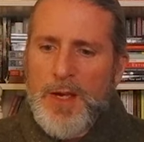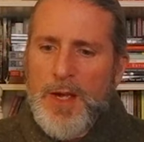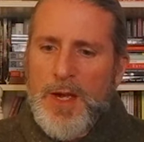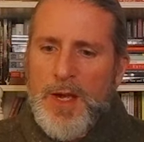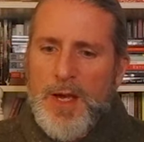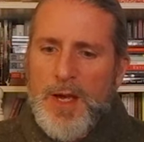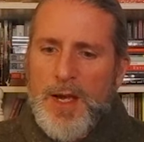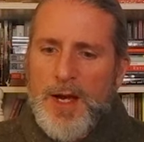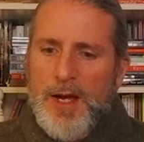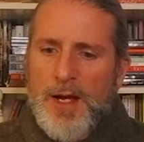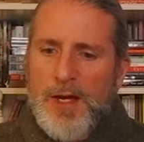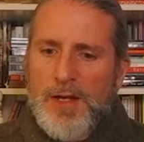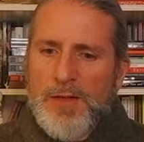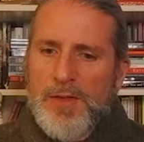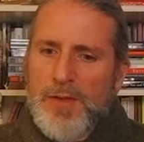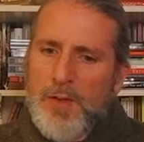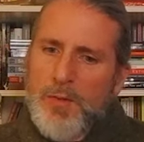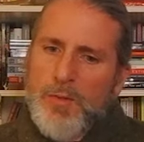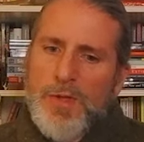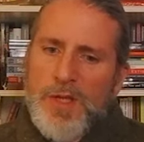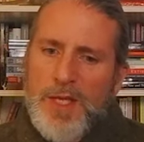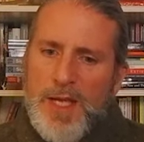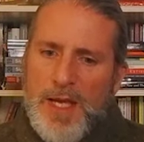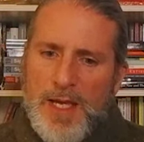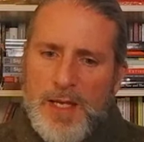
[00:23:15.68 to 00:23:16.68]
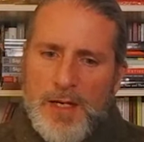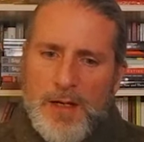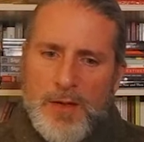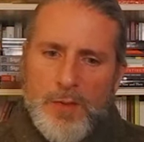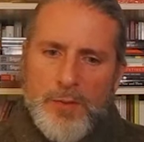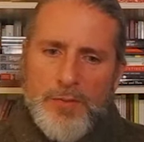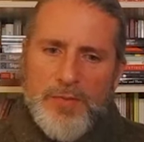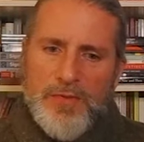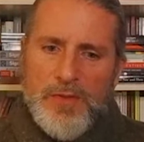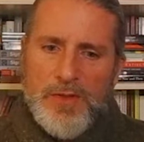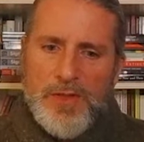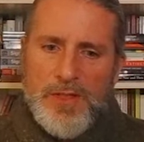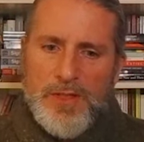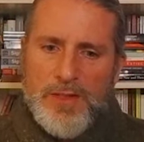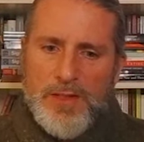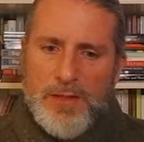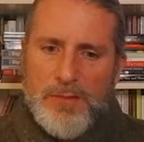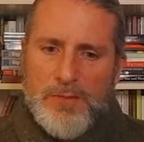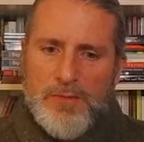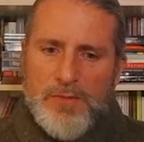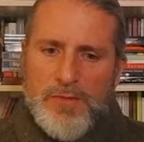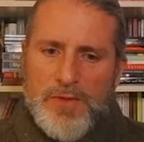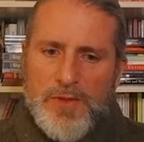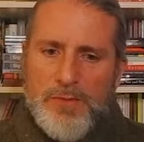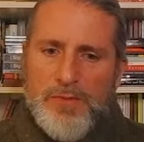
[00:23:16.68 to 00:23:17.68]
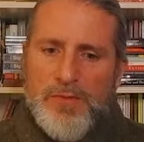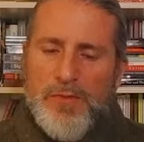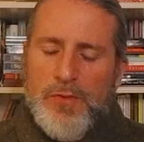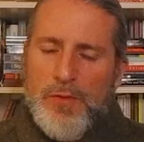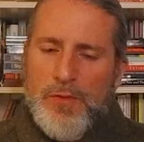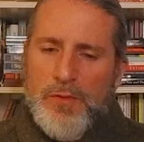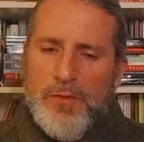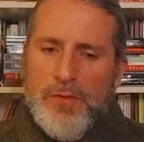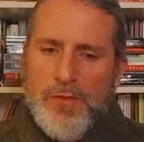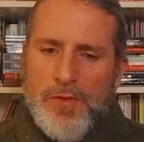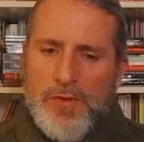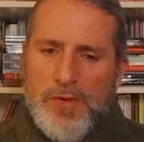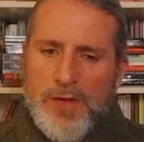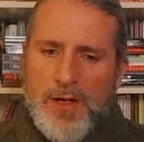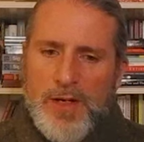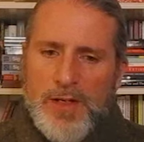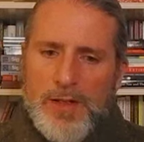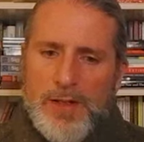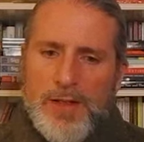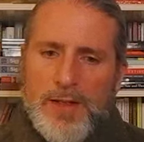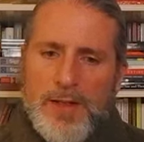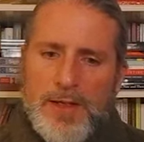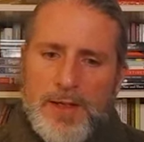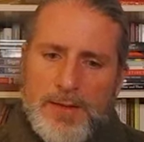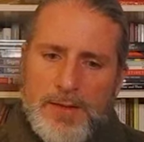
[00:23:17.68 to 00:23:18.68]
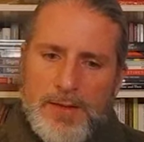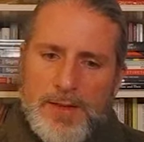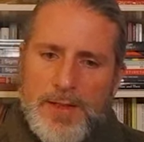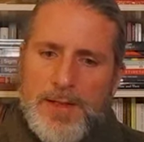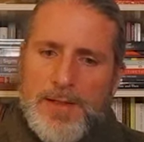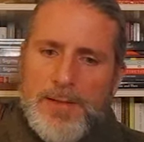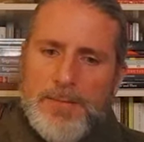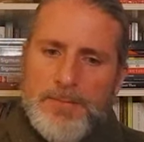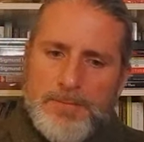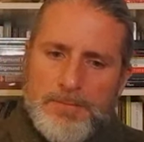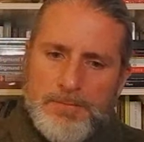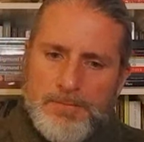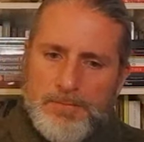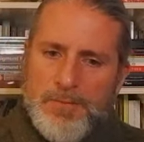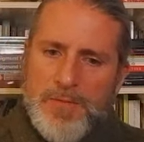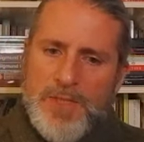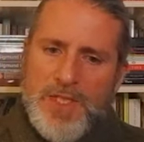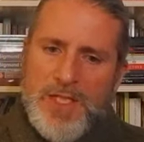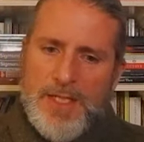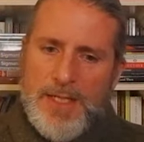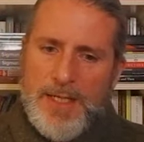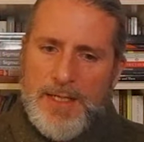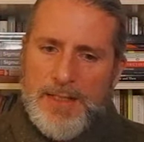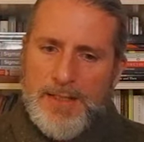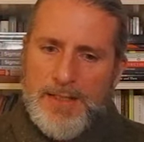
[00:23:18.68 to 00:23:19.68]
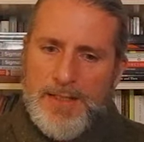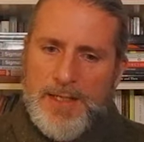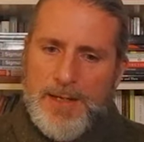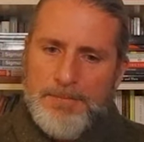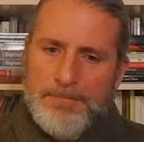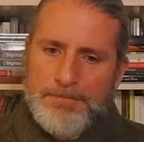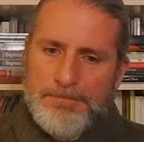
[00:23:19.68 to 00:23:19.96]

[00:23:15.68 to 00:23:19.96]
Uh, so, with that, hopefully, some, some food for thought, and see you next time.